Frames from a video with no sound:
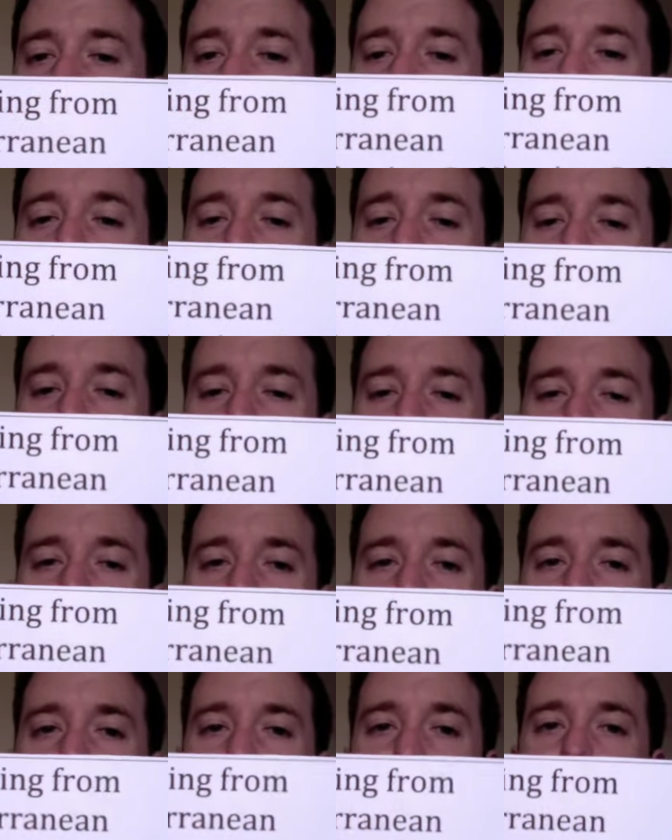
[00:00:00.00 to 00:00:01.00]
the Persian
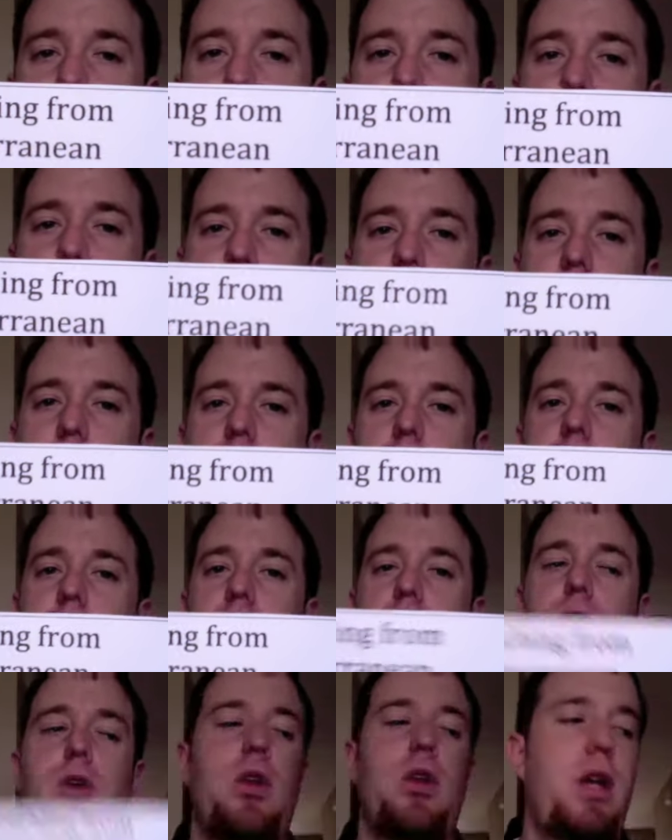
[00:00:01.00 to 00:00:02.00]
Gulf. It's
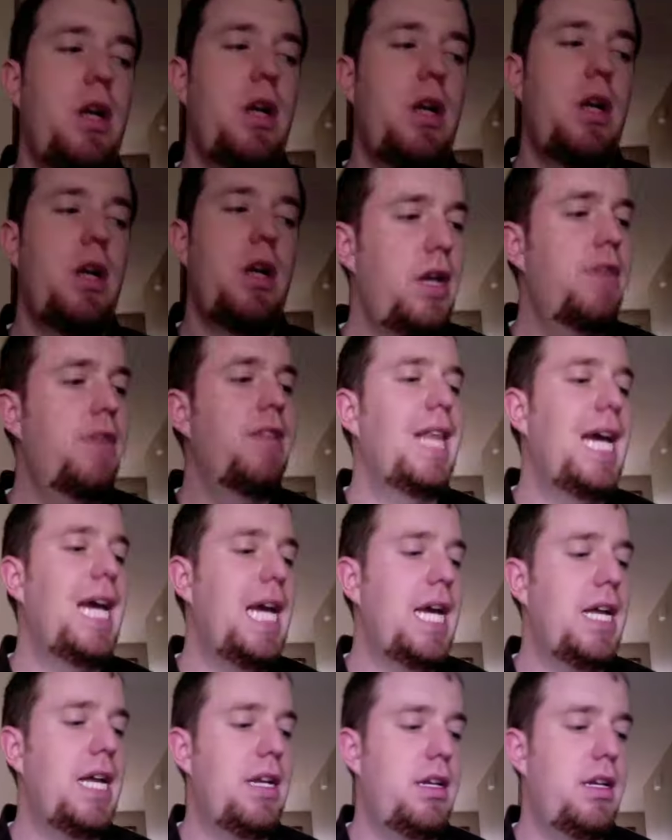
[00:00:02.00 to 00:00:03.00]
a fertile area of
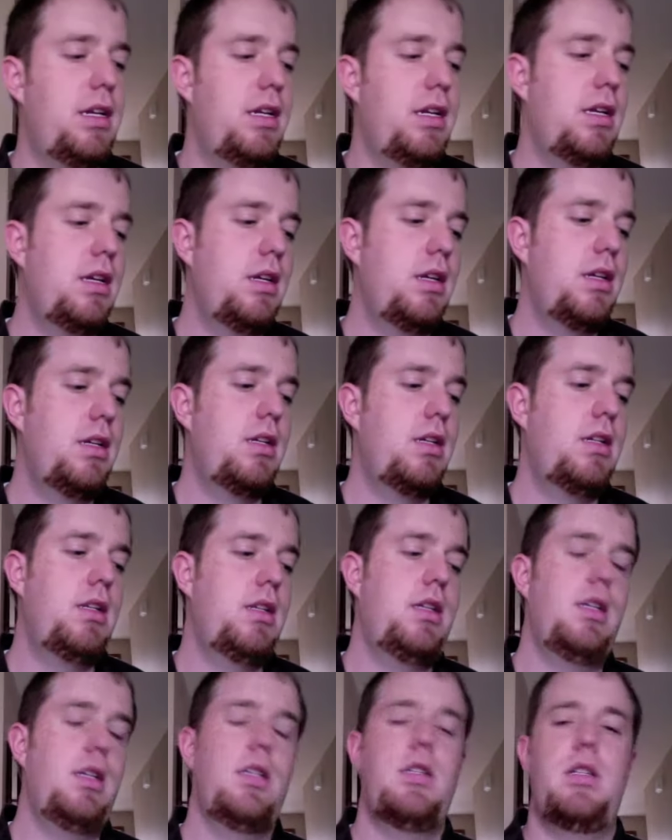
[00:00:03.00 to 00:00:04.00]
land.
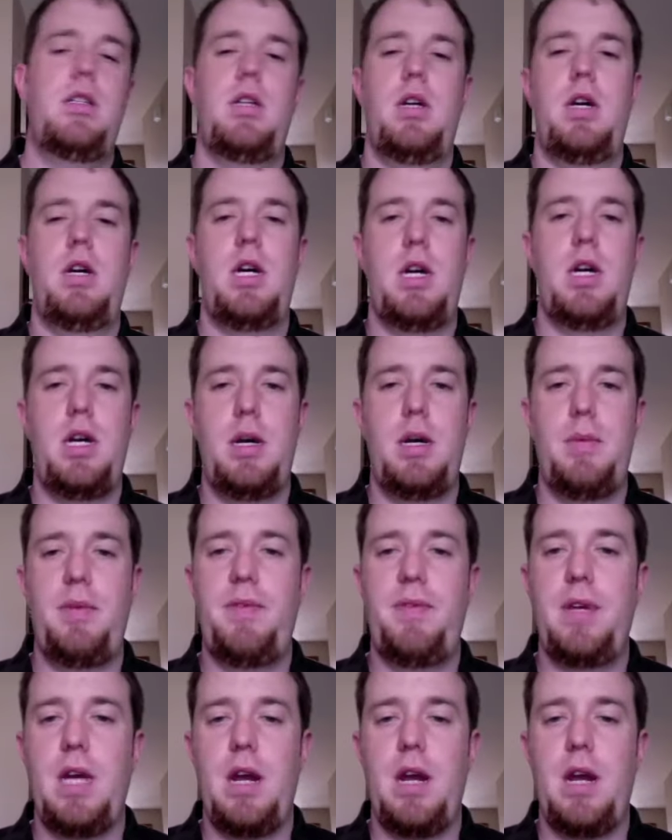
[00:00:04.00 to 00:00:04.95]
Nice job if you got it